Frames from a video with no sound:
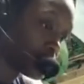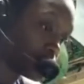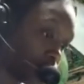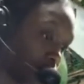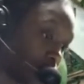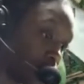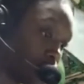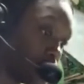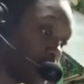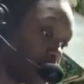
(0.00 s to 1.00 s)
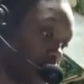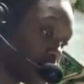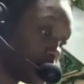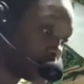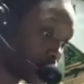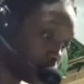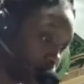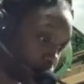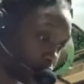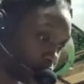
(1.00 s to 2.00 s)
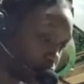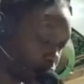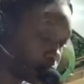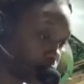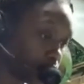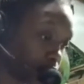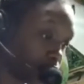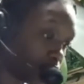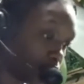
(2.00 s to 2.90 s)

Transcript: and do what I got to do with my defense and be ready for the game Saturday.